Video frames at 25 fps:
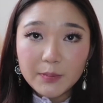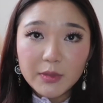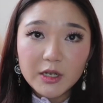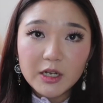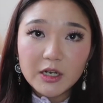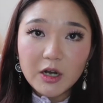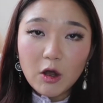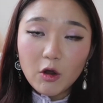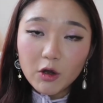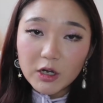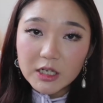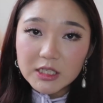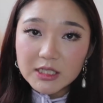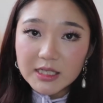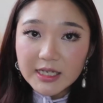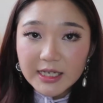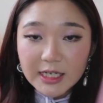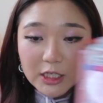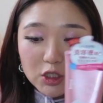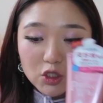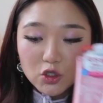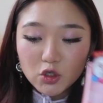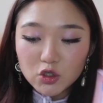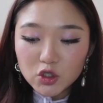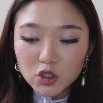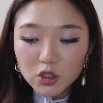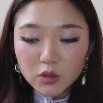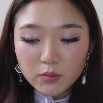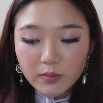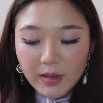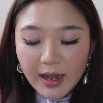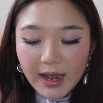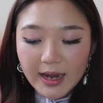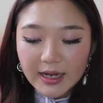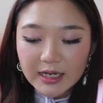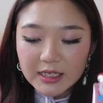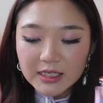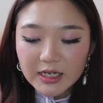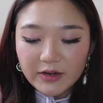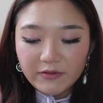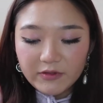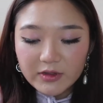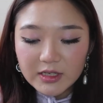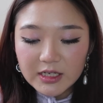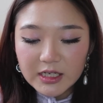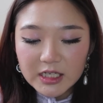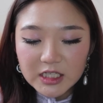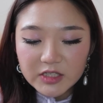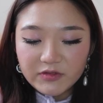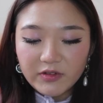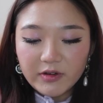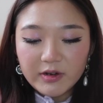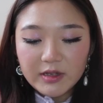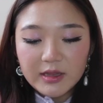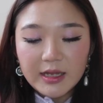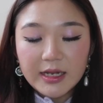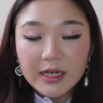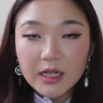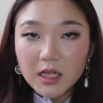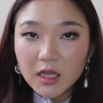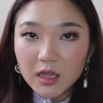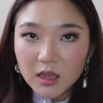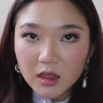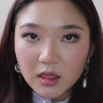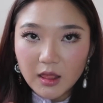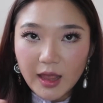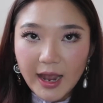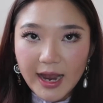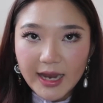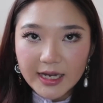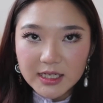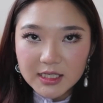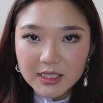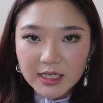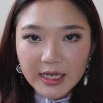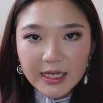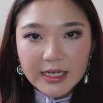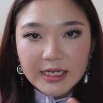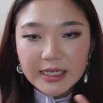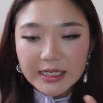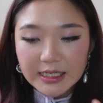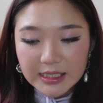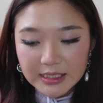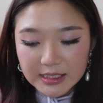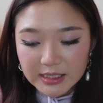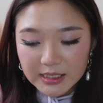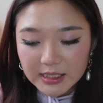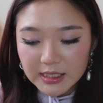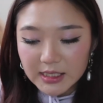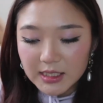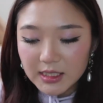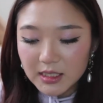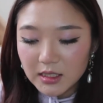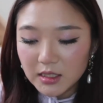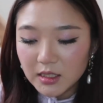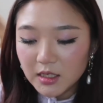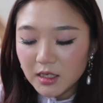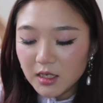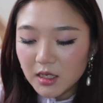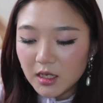But honestly, it's not too bad. It definitely is very like light and easy.